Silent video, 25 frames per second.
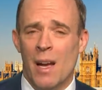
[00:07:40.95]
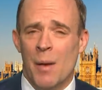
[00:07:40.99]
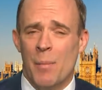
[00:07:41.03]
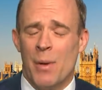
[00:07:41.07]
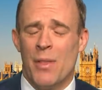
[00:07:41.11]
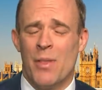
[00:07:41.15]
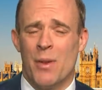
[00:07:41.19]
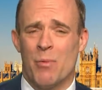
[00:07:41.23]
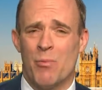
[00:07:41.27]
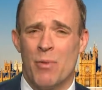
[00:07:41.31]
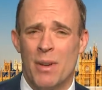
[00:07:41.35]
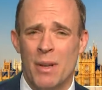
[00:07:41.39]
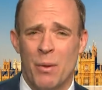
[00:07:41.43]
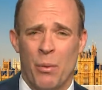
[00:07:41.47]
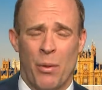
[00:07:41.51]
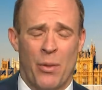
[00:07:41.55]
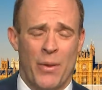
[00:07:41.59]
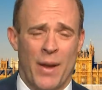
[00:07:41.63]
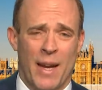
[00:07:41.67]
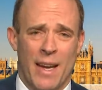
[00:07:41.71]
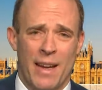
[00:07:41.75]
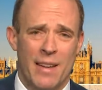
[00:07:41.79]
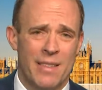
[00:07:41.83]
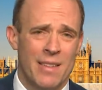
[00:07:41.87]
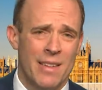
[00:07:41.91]
But the real
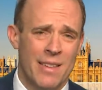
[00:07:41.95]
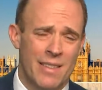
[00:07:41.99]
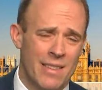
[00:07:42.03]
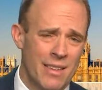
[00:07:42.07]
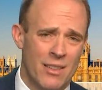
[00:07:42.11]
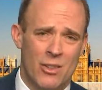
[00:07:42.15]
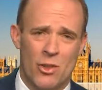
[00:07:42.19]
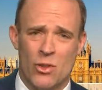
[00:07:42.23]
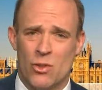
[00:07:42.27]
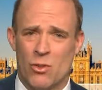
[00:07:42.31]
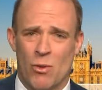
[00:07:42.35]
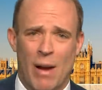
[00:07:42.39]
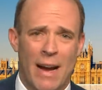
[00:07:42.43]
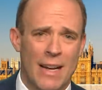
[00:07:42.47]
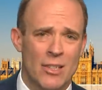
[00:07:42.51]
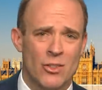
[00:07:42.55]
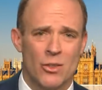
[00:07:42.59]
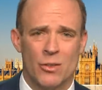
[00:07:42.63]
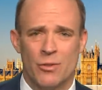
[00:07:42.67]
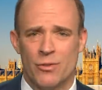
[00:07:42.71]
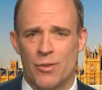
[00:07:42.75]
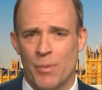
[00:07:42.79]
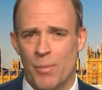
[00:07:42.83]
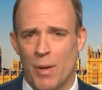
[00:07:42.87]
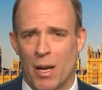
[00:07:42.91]
thing is this is a
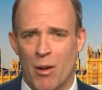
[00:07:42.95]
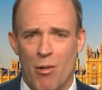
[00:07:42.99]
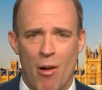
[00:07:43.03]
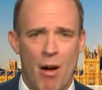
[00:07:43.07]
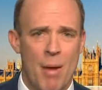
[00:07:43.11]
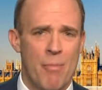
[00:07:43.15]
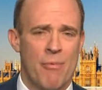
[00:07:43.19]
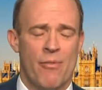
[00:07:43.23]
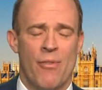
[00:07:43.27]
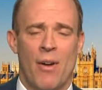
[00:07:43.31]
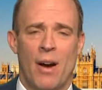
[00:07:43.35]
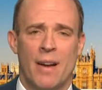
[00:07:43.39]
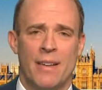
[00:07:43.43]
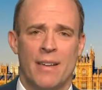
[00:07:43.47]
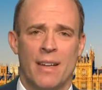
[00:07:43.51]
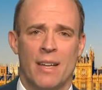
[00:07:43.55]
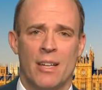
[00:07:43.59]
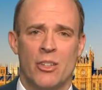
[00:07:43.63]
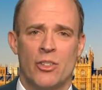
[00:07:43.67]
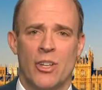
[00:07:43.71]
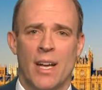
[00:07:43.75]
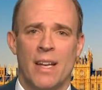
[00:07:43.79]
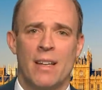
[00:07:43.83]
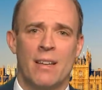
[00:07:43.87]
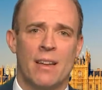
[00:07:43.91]
distraction from the crime fighting
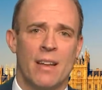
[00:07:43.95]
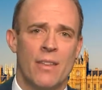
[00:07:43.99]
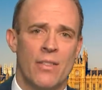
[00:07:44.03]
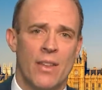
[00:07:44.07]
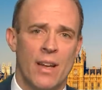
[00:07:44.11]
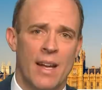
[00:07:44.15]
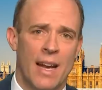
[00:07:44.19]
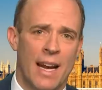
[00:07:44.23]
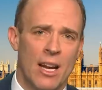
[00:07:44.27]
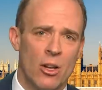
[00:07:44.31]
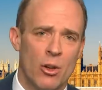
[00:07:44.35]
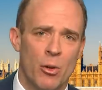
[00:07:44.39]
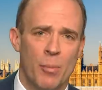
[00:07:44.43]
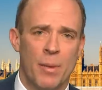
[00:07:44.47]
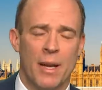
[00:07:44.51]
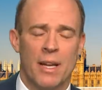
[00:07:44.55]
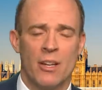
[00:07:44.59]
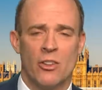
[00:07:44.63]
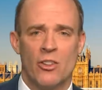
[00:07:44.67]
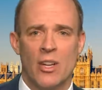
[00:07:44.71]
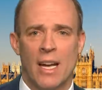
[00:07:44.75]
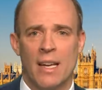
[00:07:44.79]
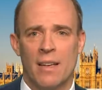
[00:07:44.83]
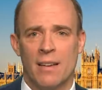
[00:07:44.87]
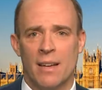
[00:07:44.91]
agenda, the economic
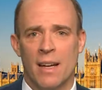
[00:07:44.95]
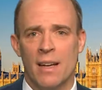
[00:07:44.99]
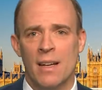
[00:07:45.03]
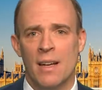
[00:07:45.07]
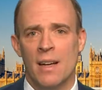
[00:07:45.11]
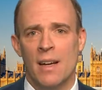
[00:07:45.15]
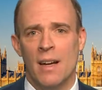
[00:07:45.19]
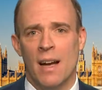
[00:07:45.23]
agenda.